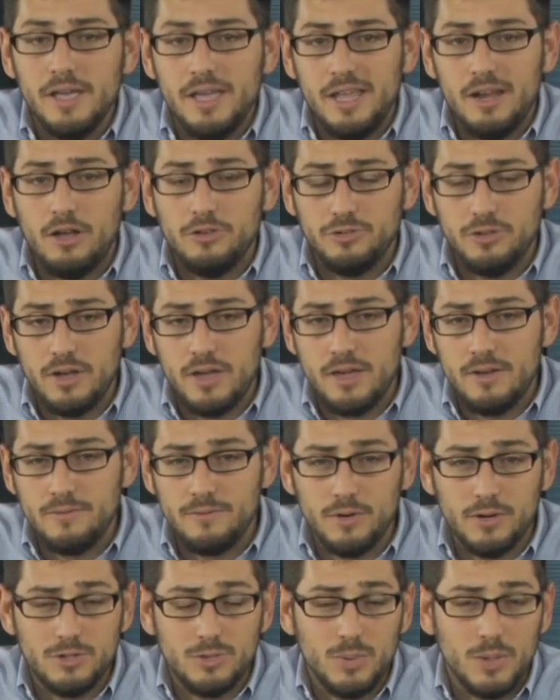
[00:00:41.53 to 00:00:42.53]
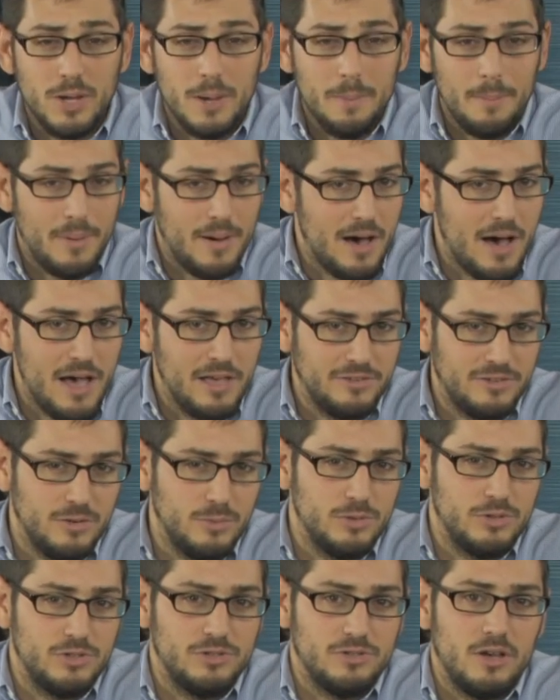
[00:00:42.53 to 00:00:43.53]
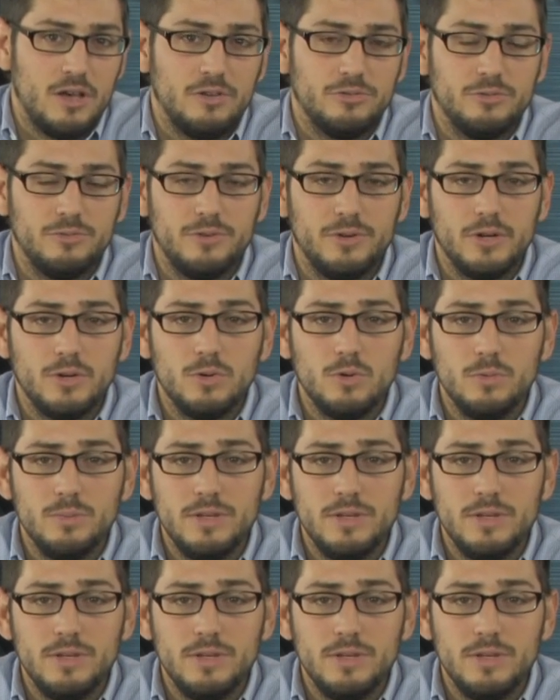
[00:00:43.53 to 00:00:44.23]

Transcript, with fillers: It also can convert to a composite, which is also very cool.